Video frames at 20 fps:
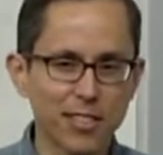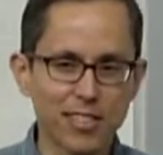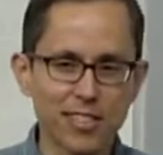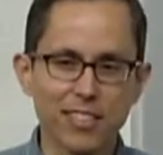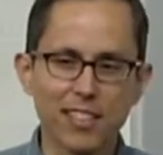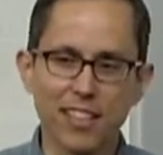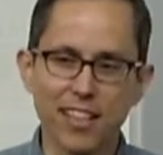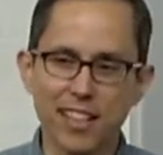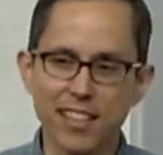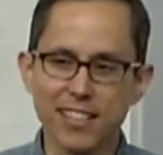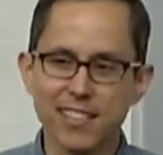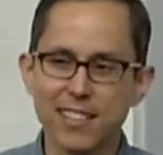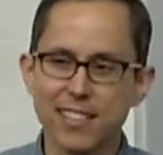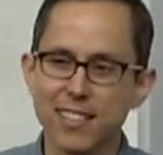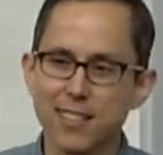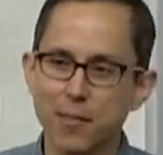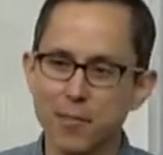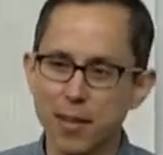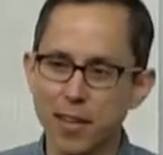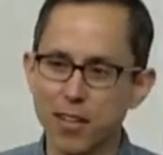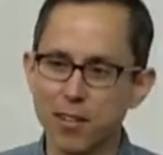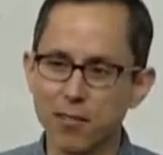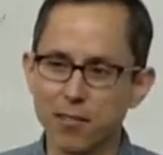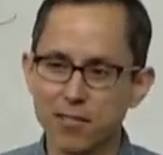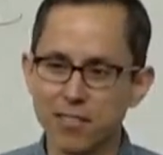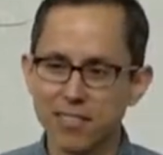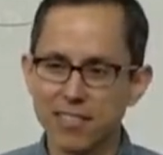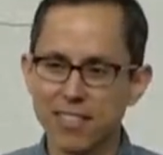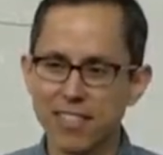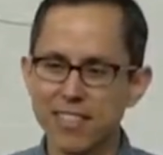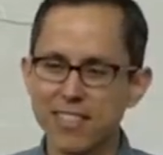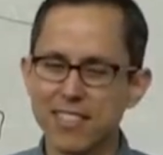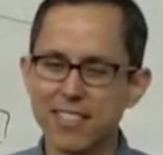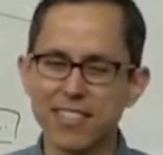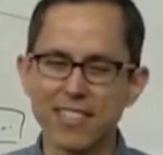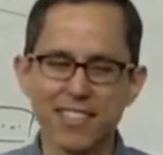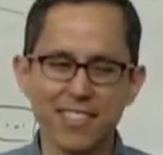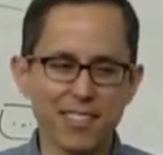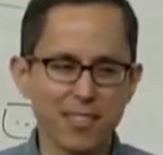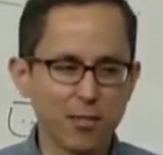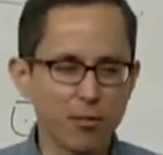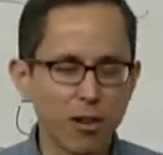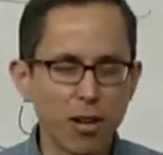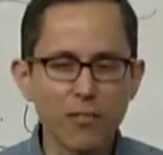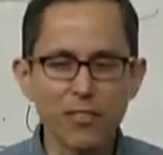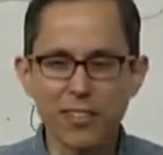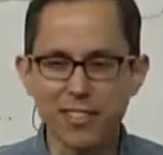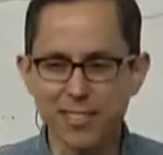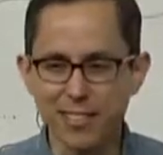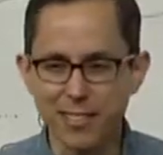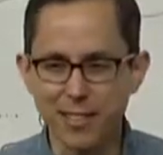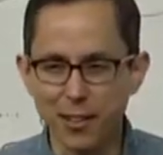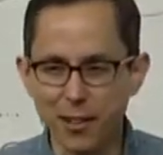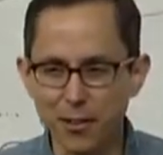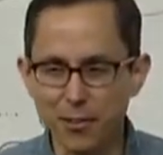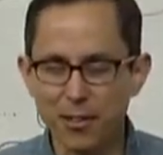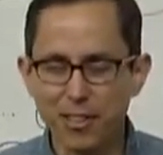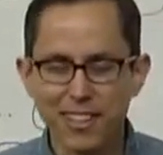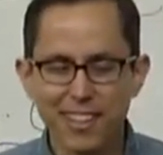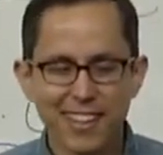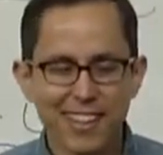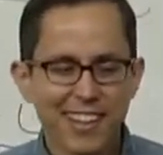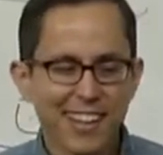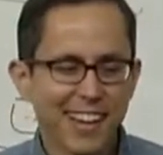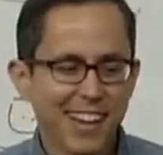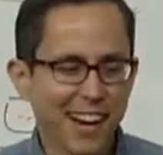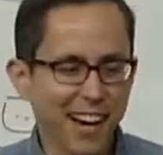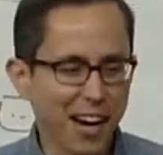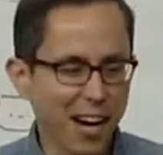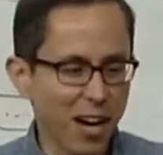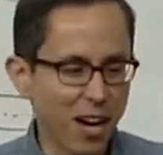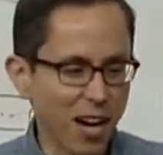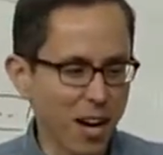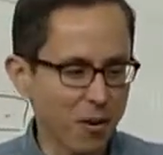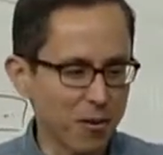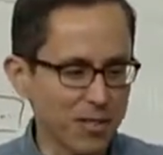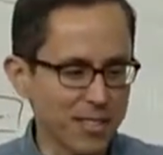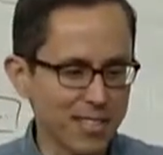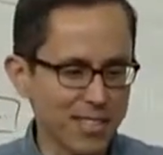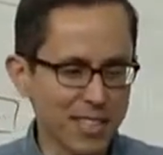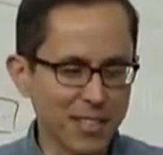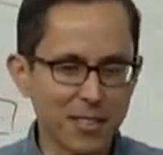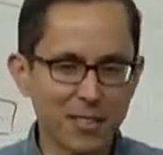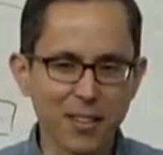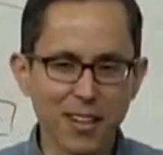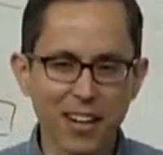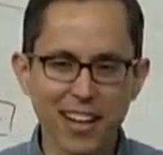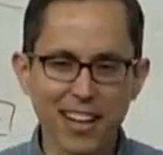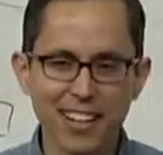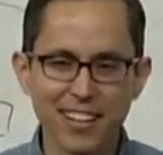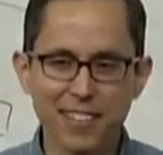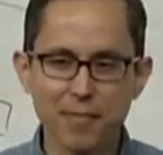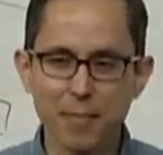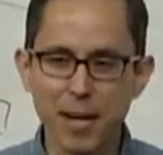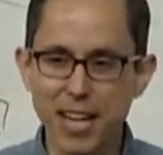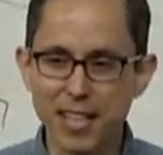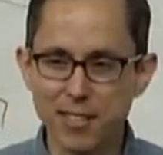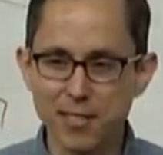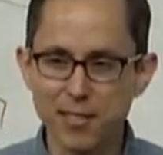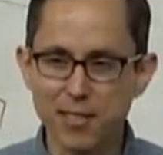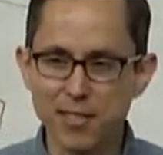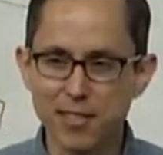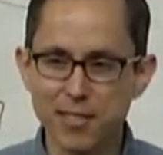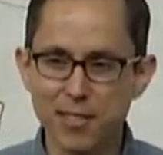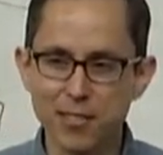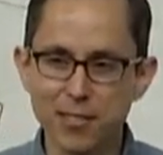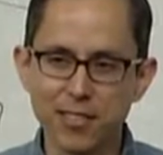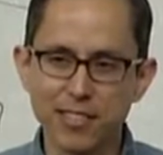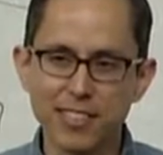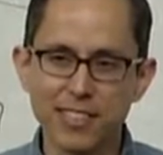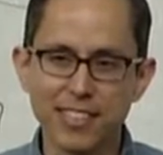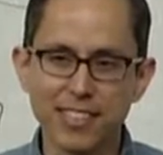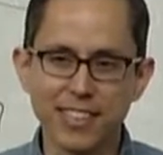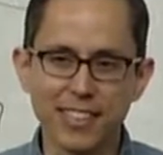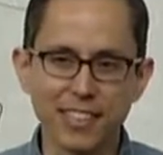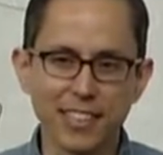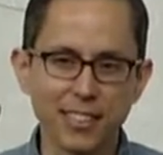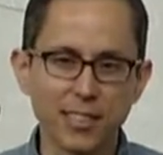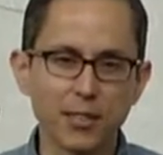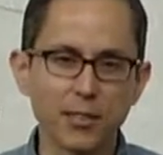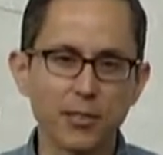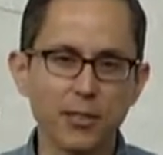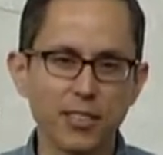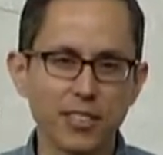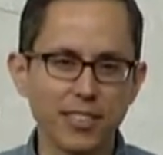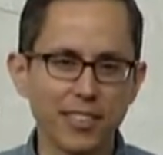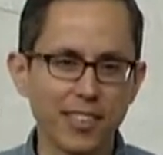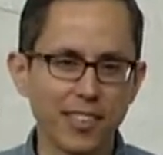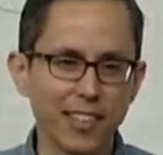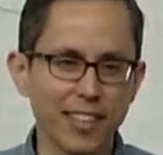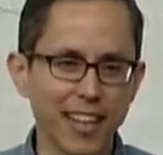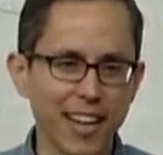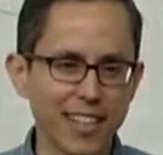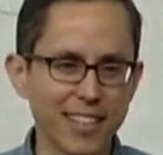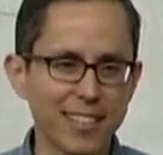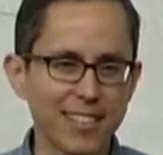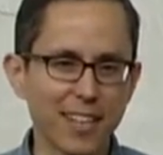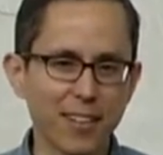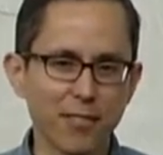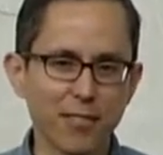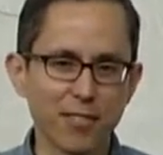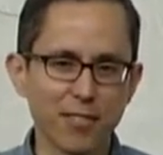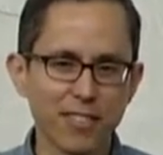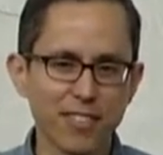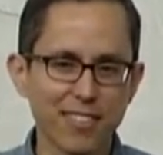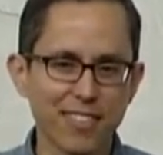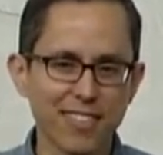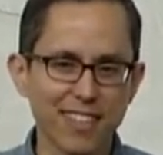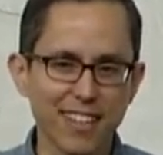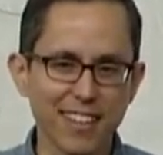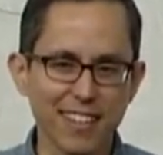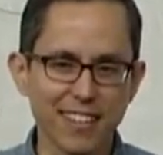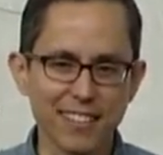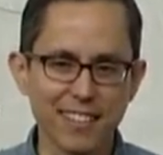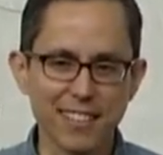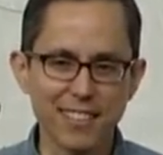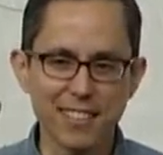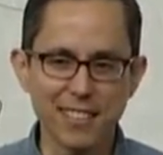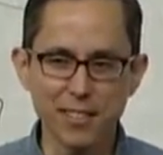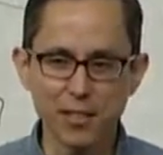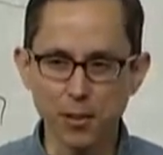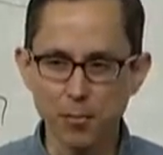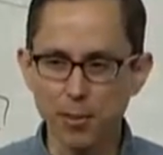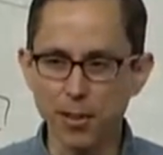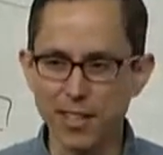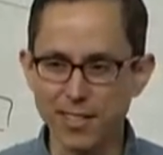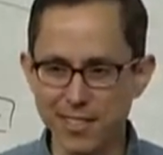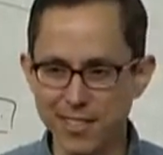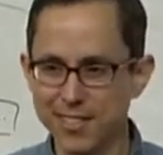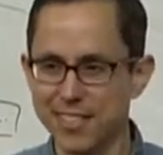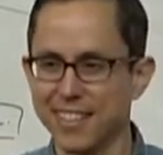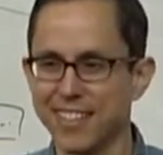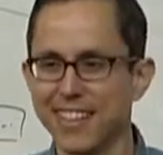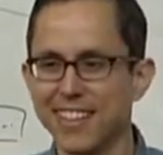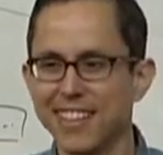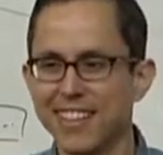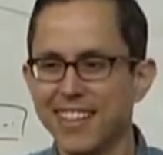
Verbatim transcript: this class about, let's see, twelve years ago. Uh, I was an undergrad master's student in electrical engineering at Stanford, uh, did signal processing.